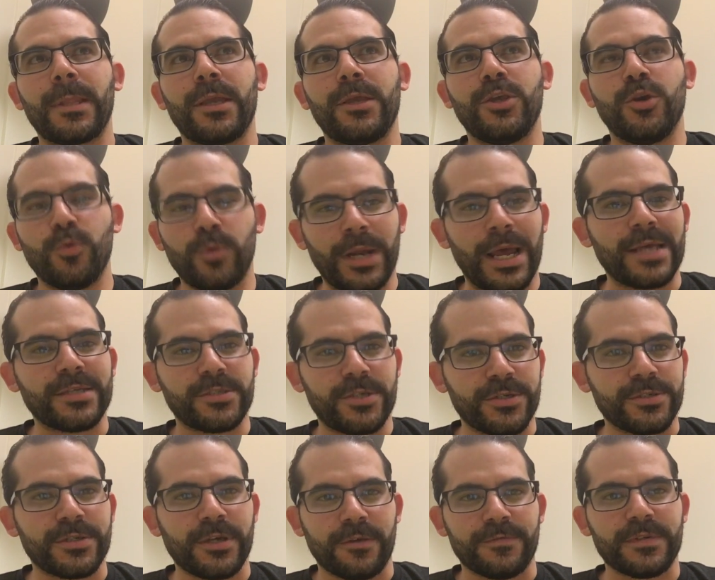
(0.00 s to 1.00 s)
you would ask
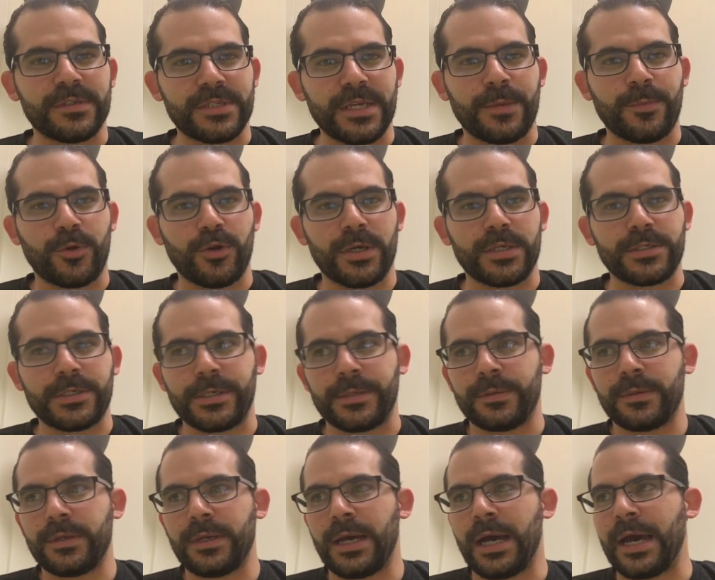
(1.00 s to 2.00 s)
yourself the same question.
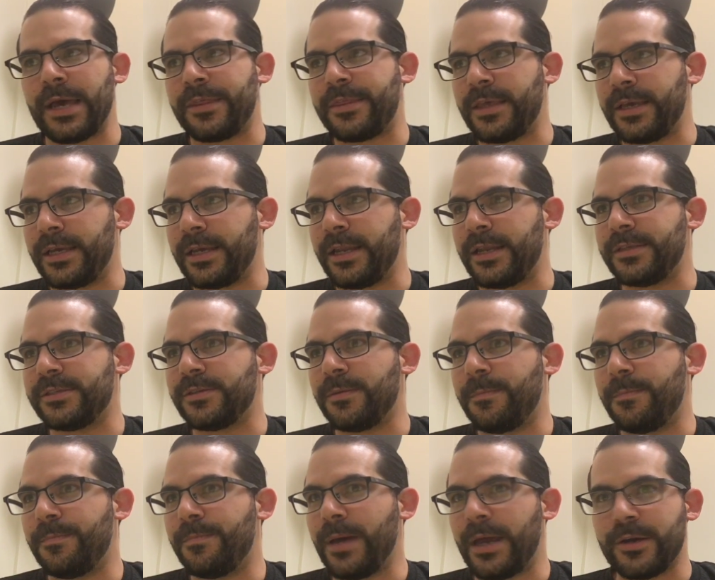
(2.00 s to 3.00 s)
I think it is a
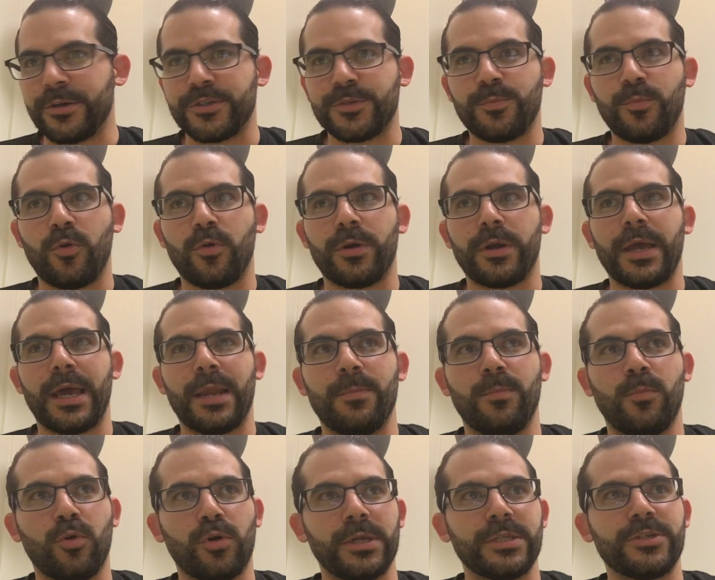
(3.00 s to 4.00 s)
better sport
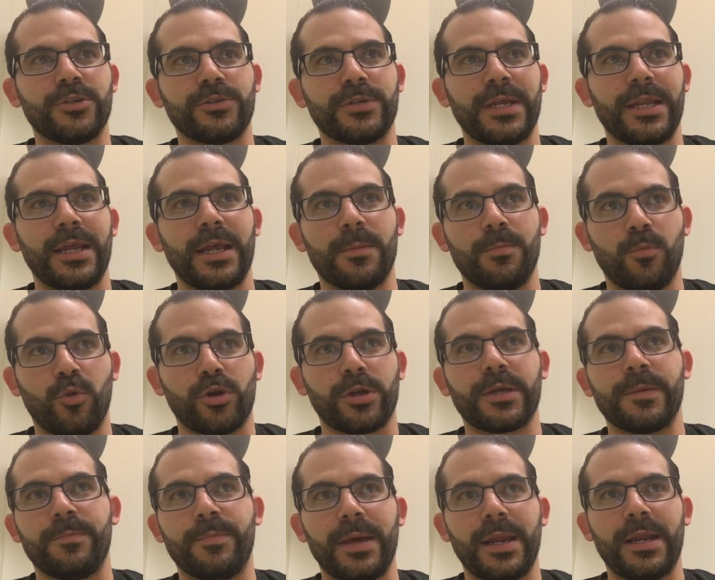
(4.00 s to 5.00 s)
more entertaining and more
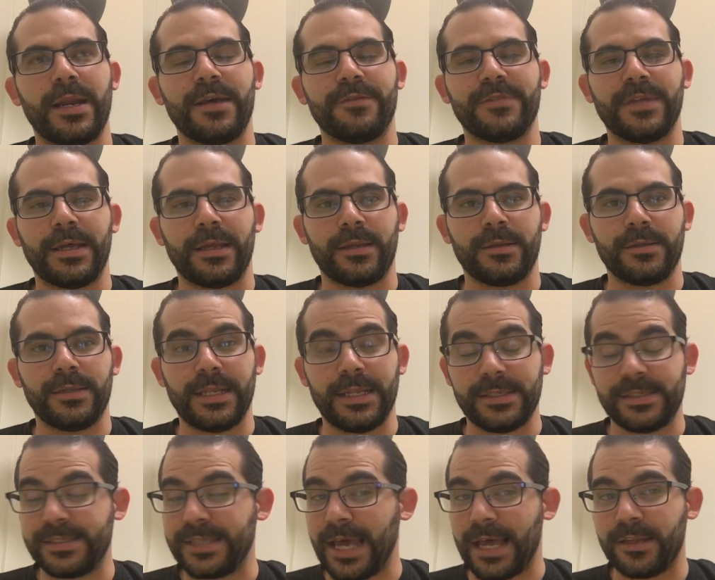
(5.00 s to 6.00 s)
competitive than
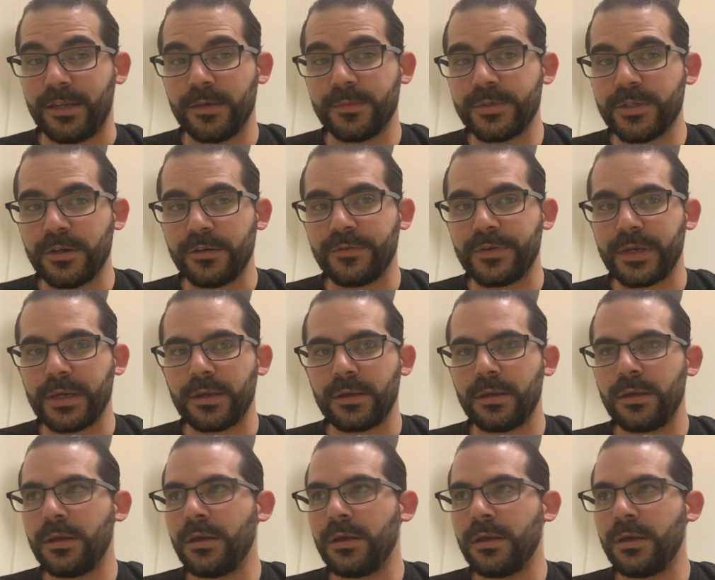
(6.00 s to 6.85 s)
stand-up surfing.